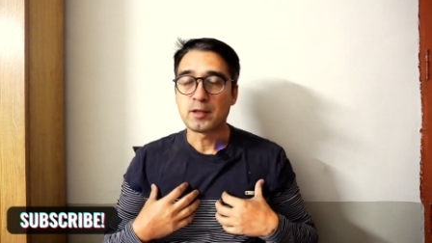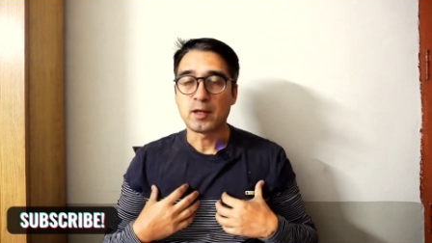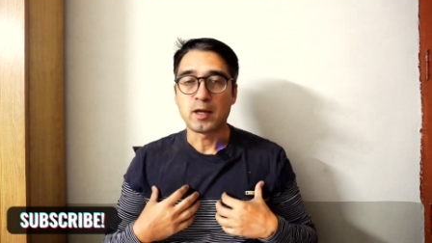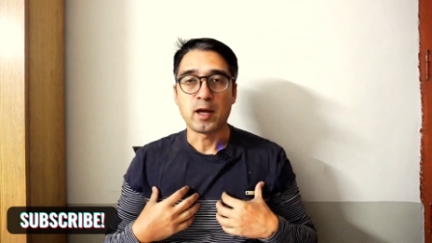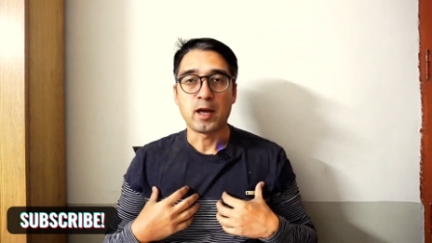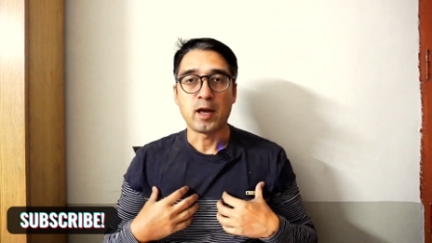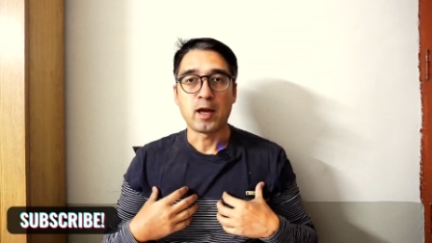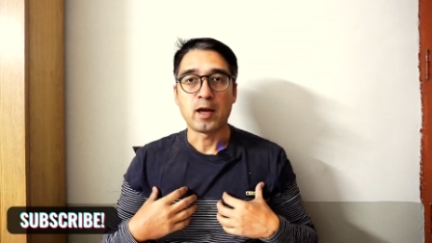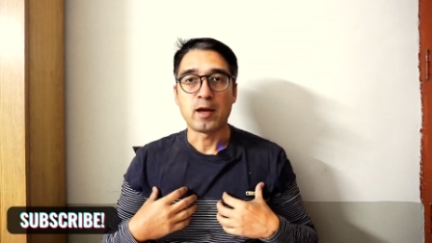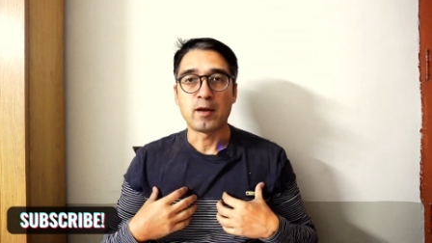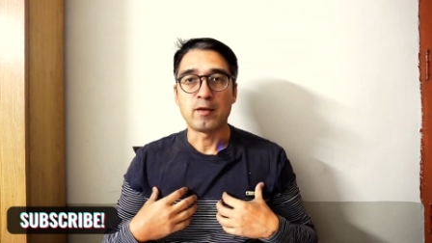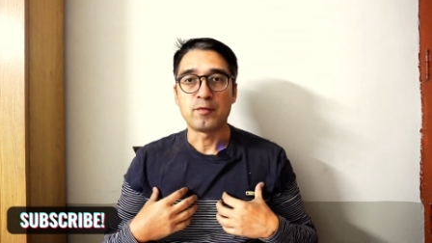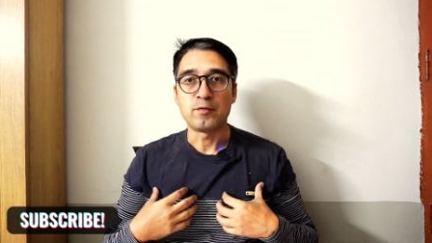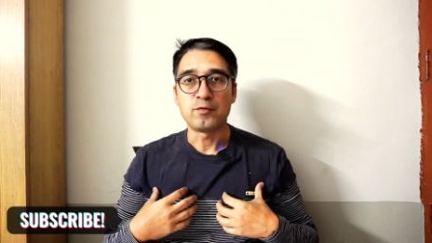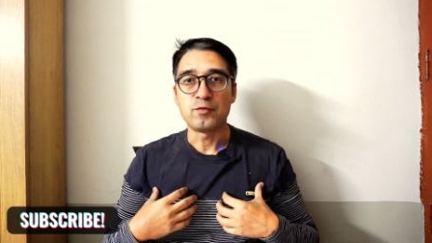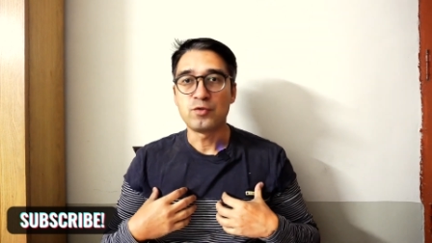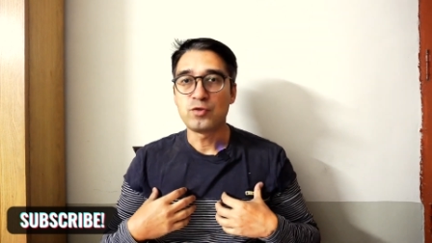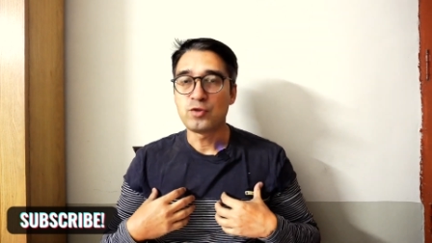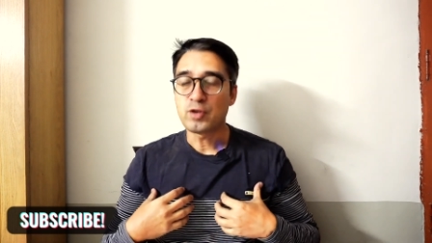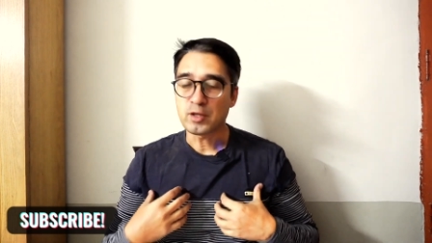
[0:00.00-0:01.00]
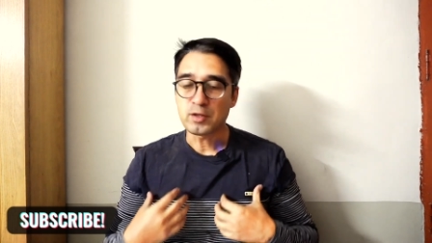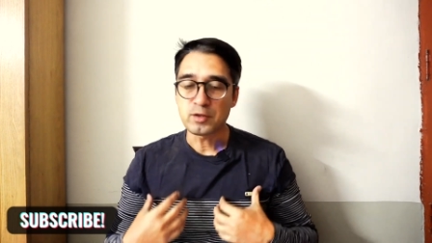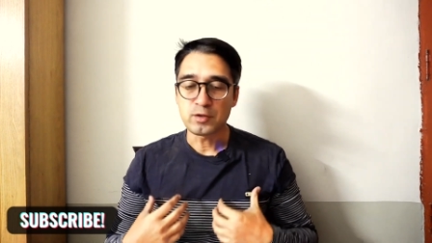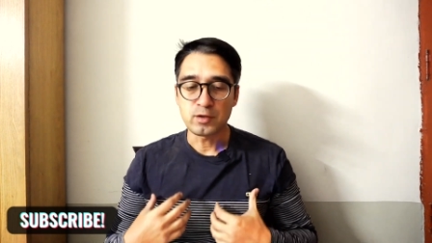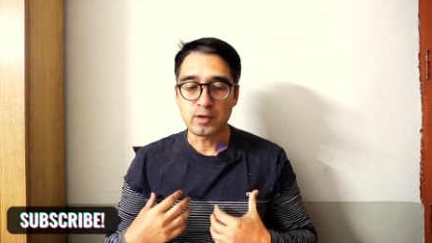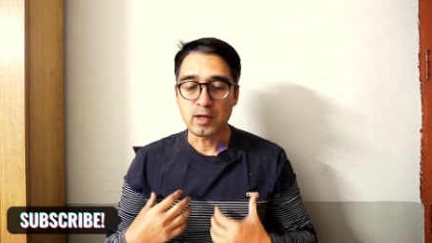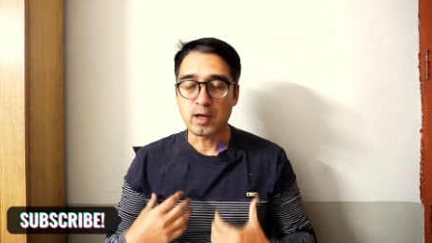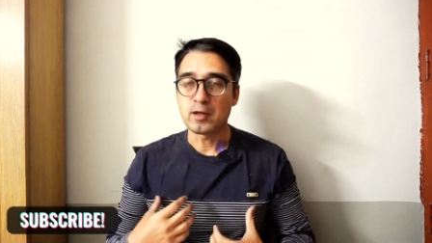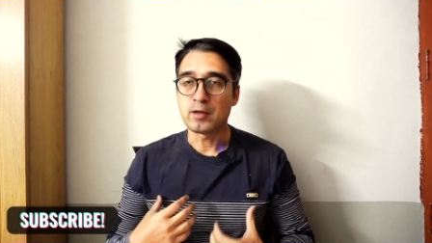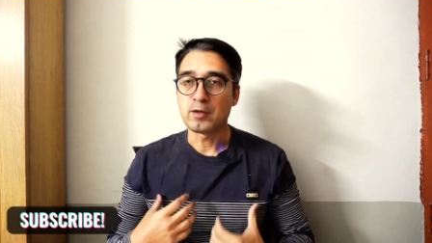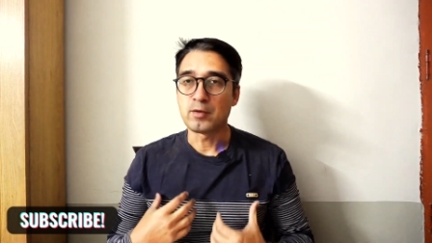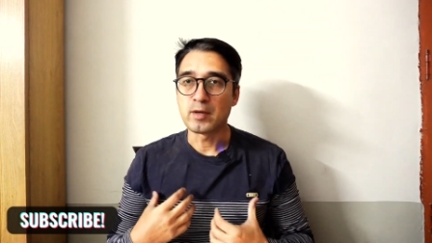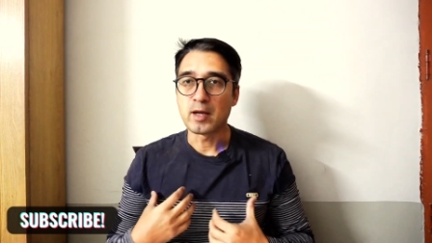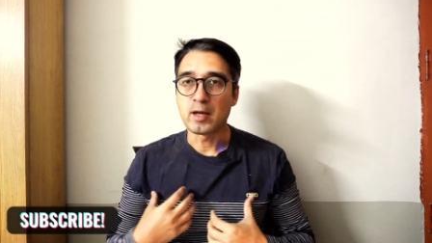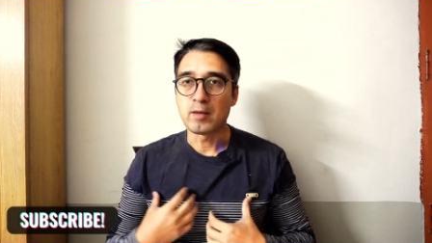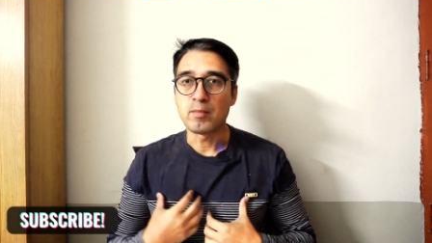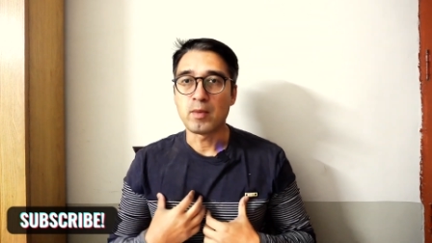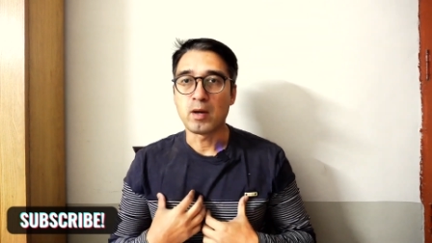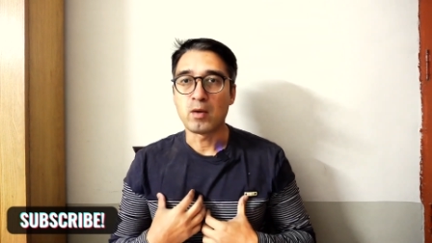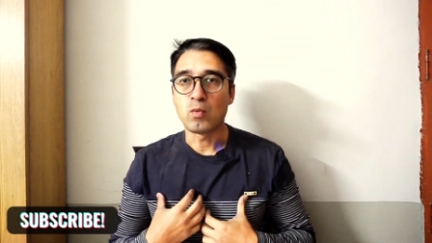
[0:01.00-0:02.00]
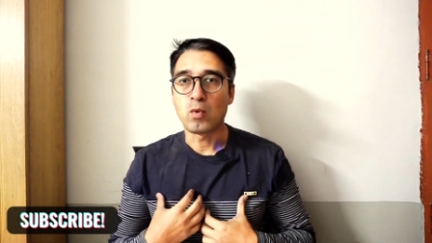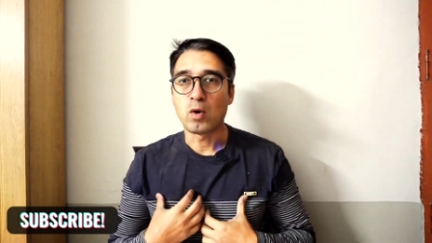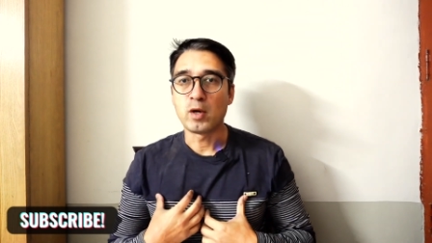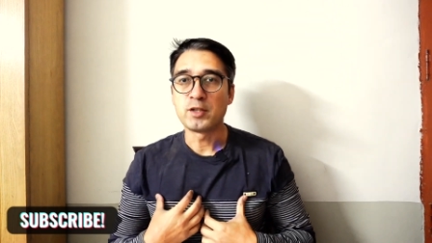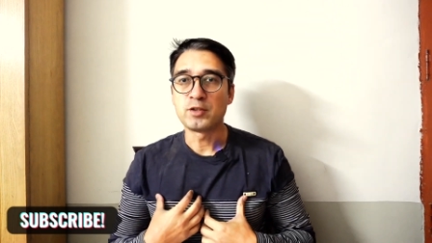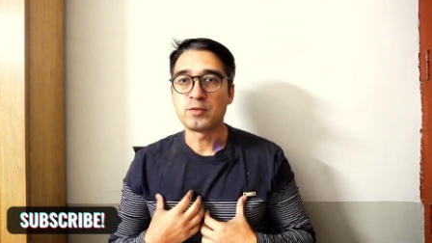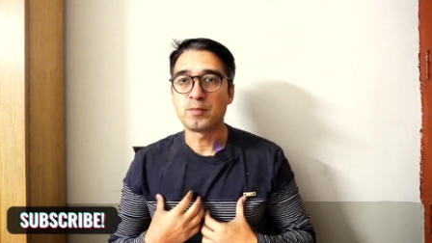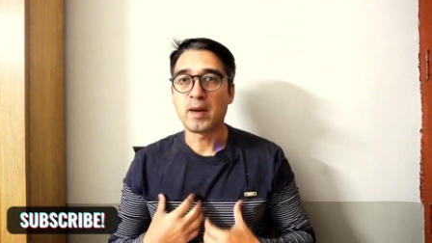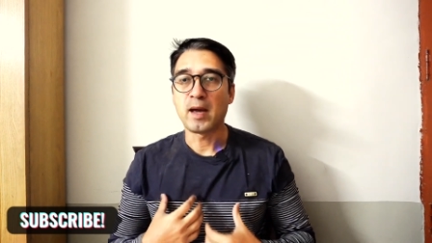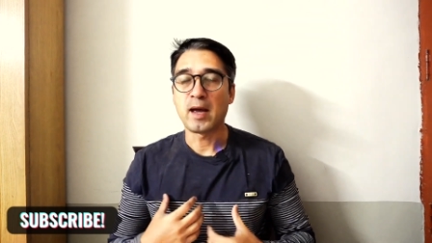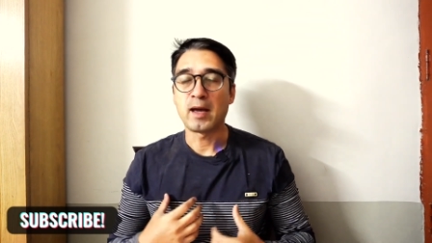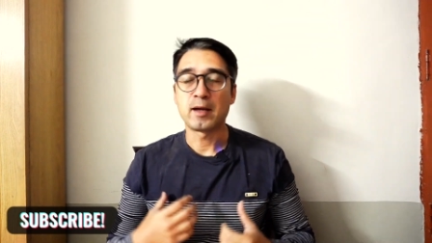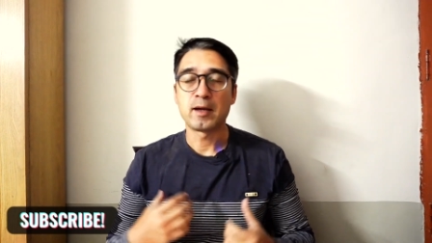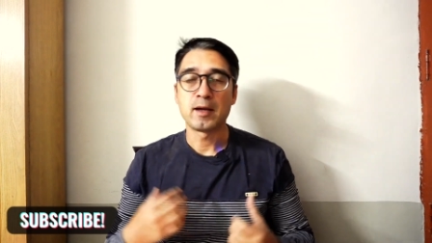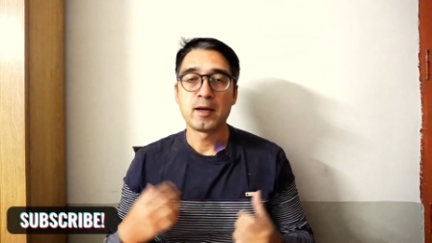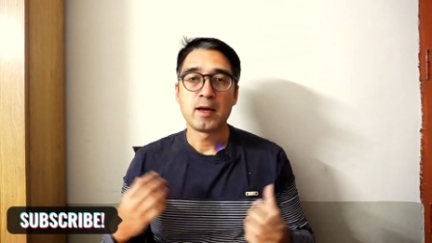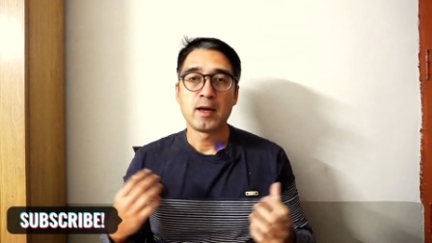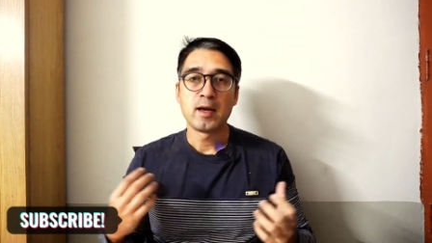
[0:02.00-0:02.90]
I have just started to get my voice back